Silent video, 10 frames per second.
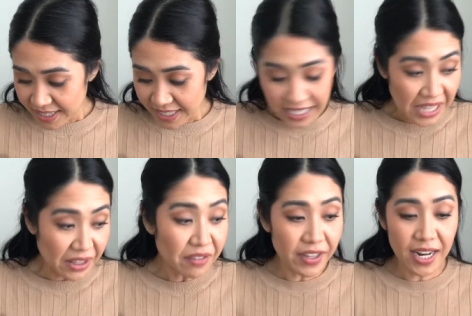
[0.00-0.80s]
like I
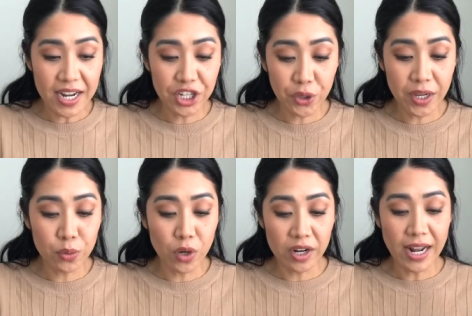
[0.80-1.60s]
love it and you can
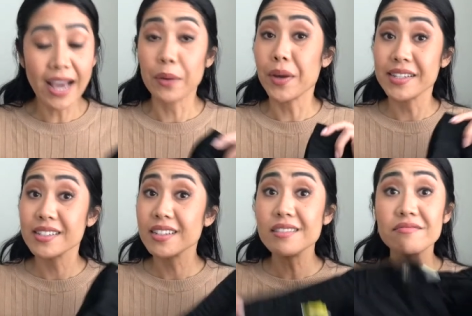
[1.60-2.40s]
wear it
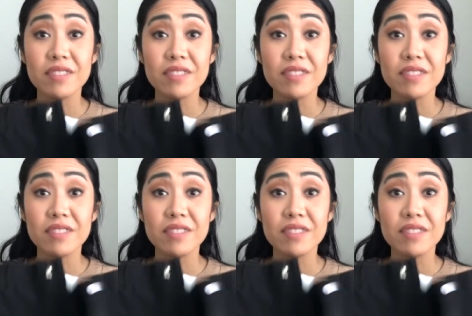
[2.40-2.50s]
high-waisted